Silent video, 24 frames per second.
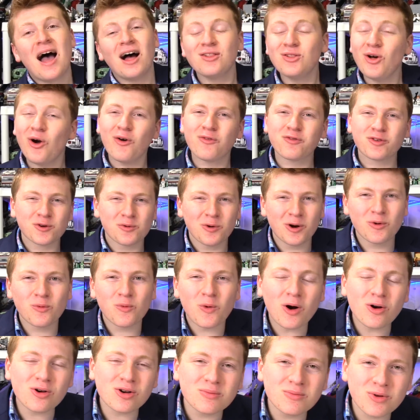Hello everyone,
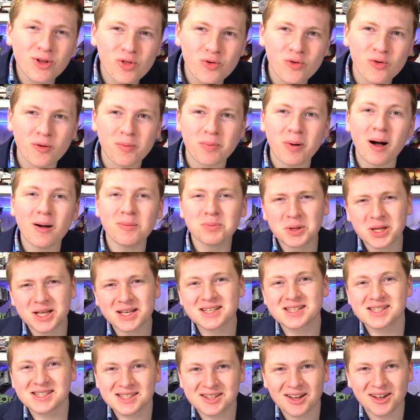welcome to the
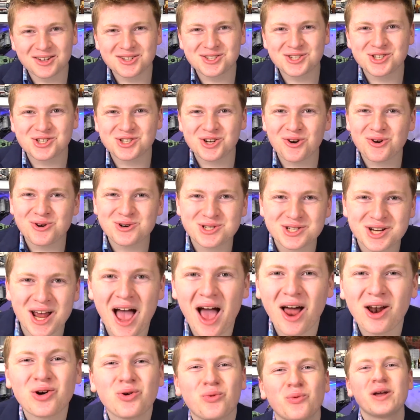Republic Stud Show
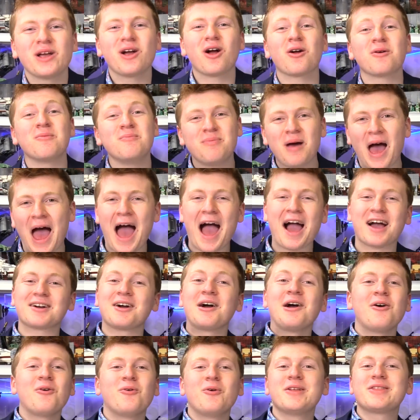channel. We are
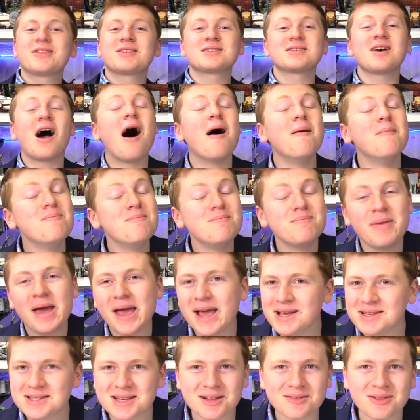back with
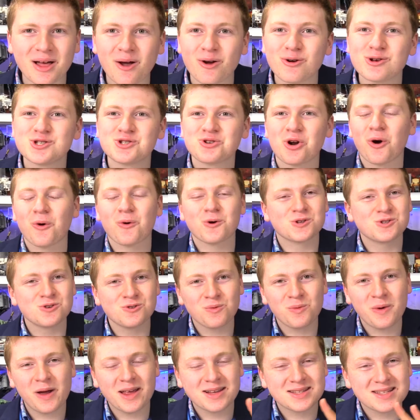amazing LEGO Star Wars
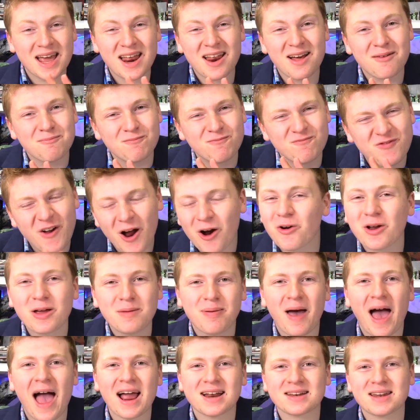news. We have a very
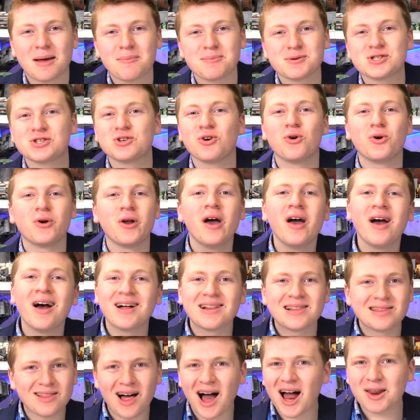packed episode.
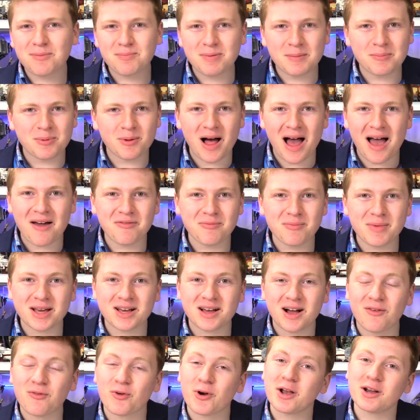A lot of people haven't been
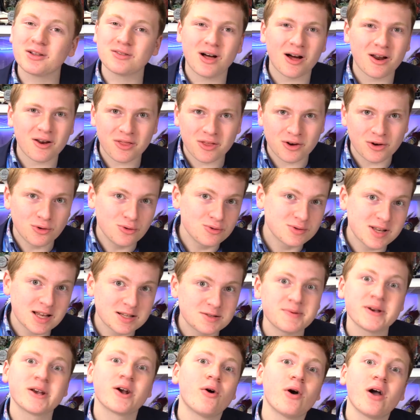covering a lot of the news
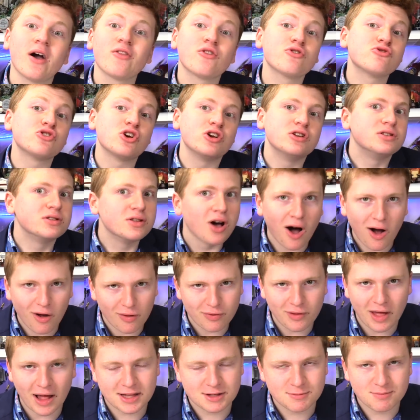that's been going on. There's a
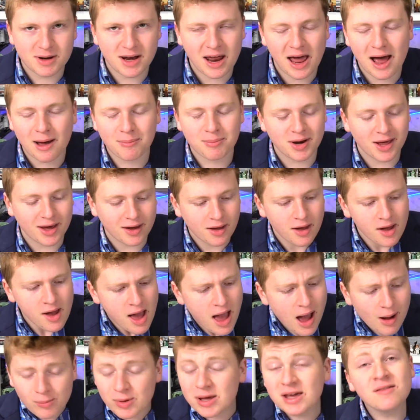ton that's been happening.
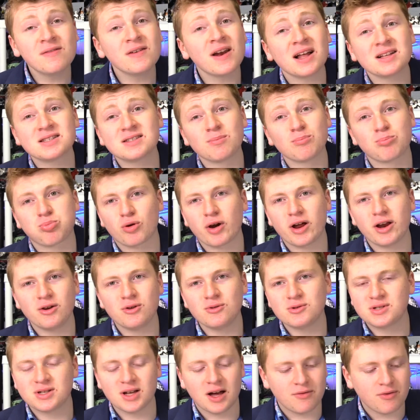And we even had some brand
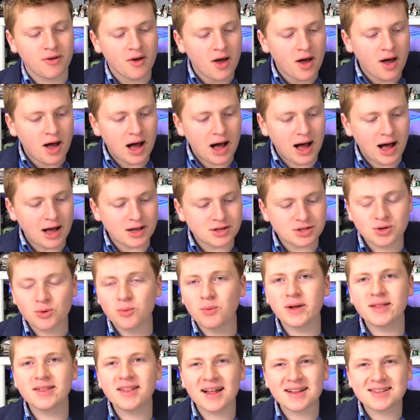new stuff. Uh, so
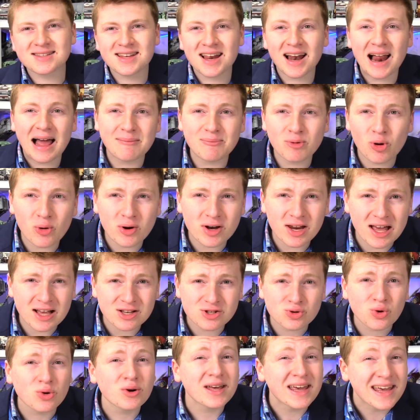with that said, I'm going to
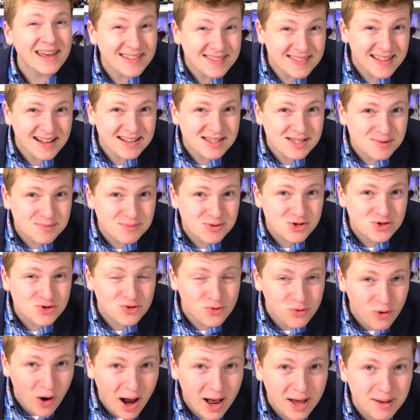ask you all to hit that
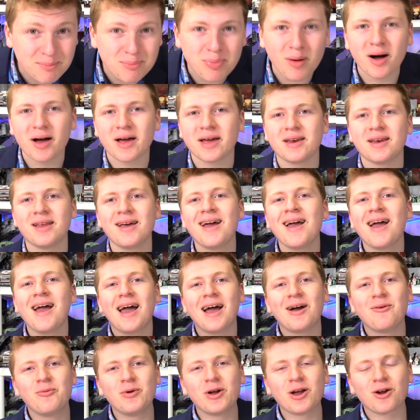subscribe button,
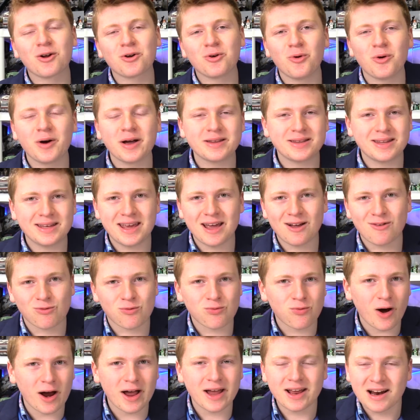and we are going to get
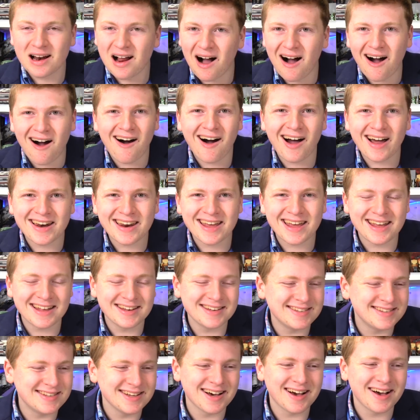right on
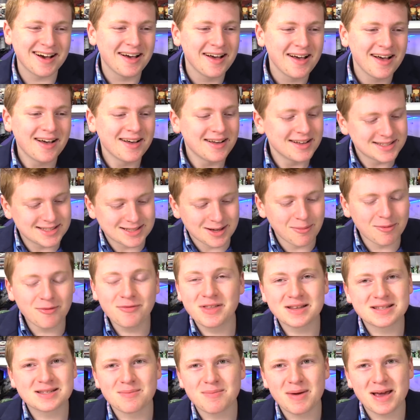into some
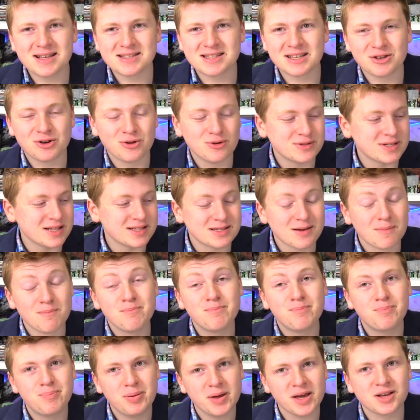of this amazing news and
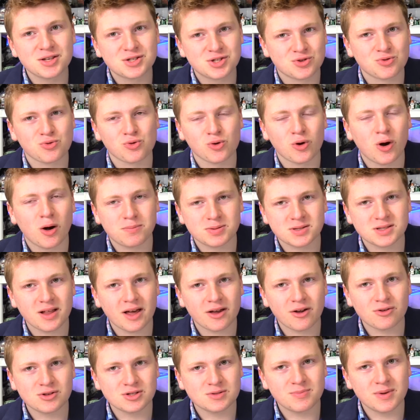some big screw-ups
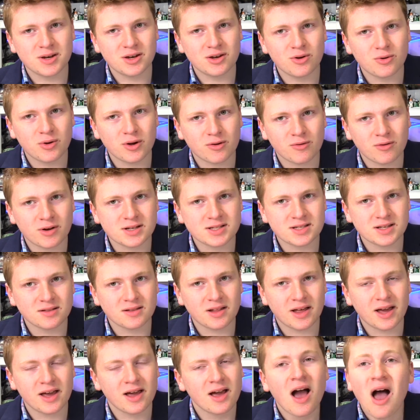LEGO's been doing
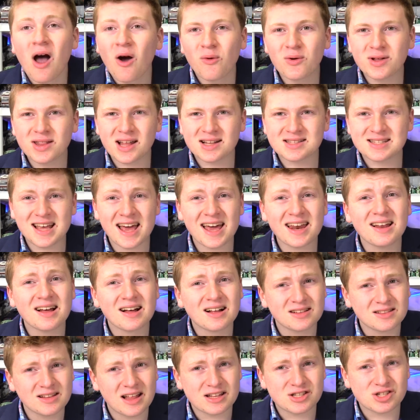recently. With that said,
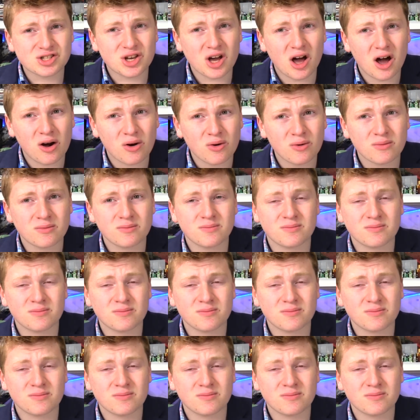let's go.